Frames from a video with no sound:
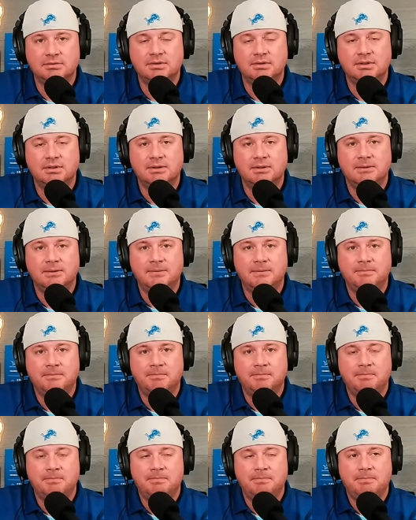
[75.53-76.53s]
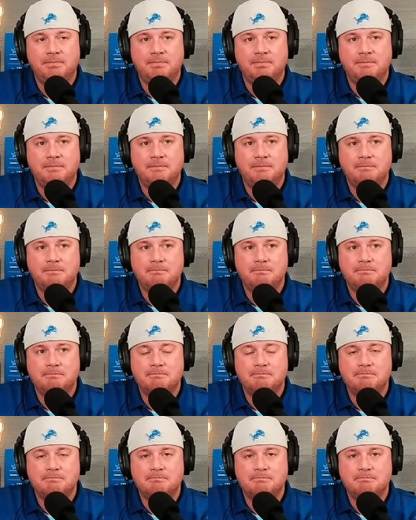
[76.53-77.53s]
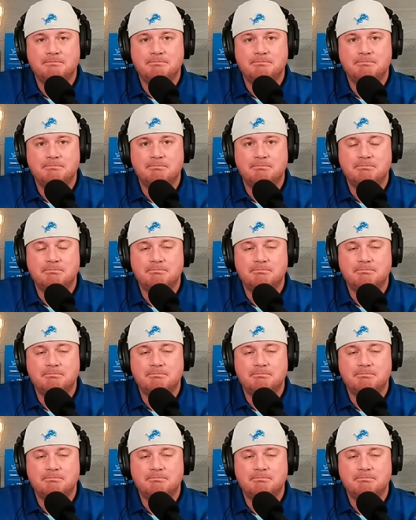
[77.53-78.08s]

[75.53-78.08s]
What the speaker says: Nobody speaks.